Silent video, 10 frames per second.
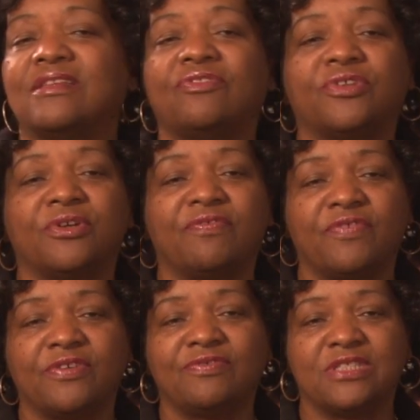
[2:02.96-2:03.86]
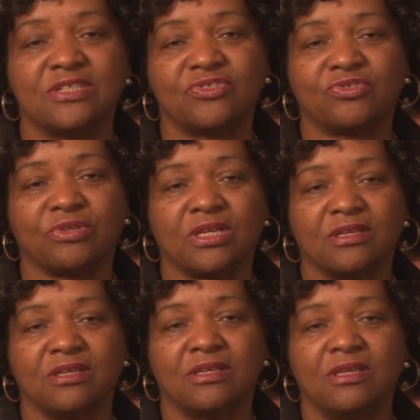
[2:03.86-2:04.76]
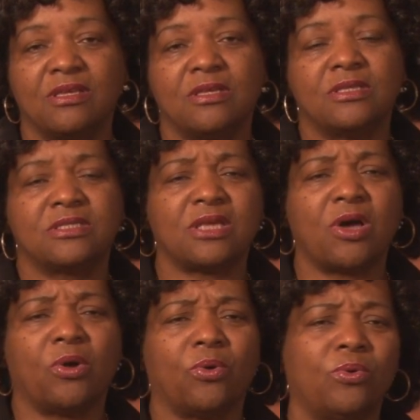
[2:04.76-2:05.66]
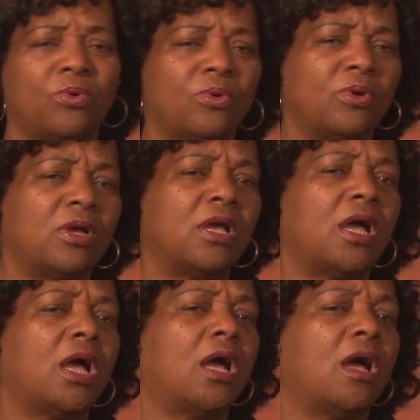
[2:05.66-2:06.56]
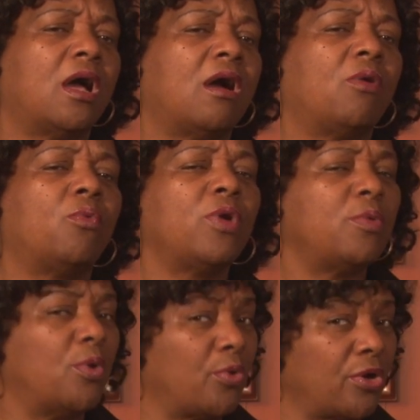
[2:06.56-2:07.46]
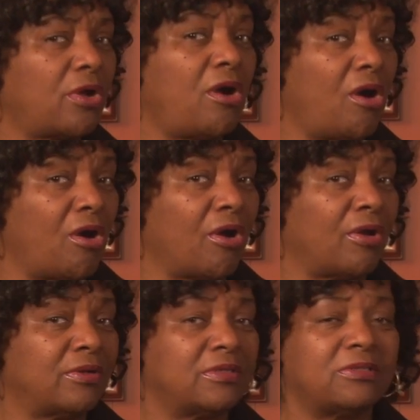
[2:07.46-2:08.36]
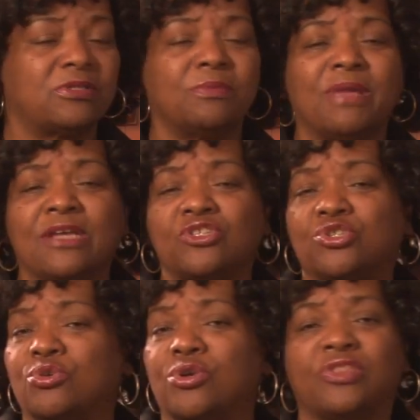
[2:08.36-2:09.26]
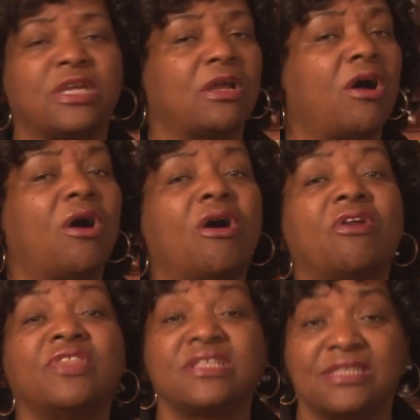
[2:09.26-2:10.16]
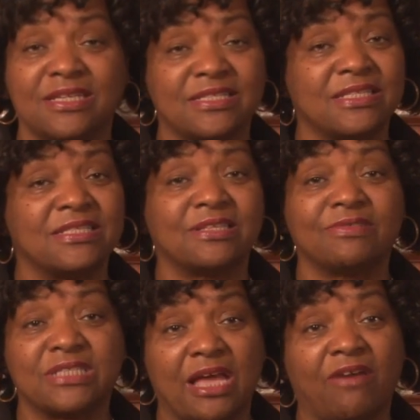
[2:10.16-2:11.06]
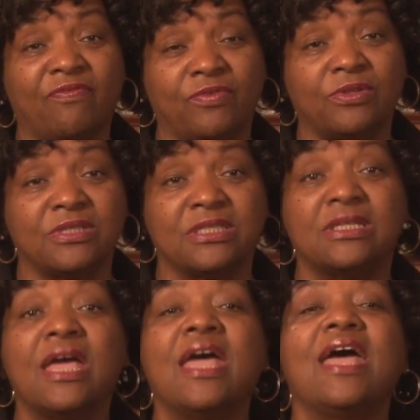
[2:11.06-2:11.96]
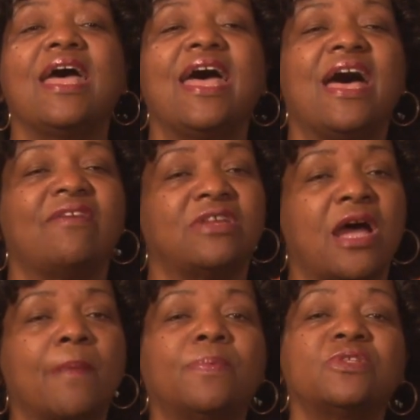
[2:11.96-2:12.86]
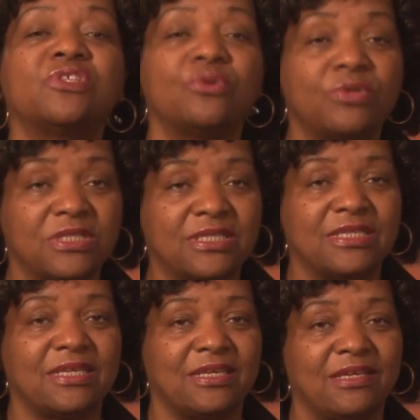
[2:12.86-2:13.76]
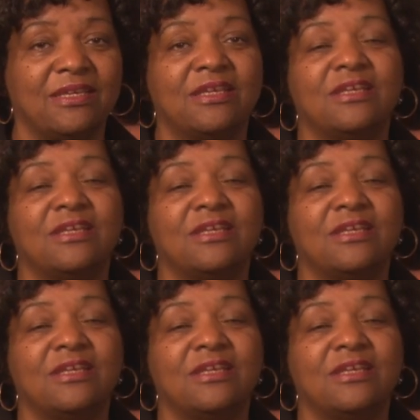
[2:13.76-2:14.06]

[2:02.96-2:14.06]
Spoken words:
in the 35th district. So we will work hard to make sure that all the citizens of South Fulton have an opportunity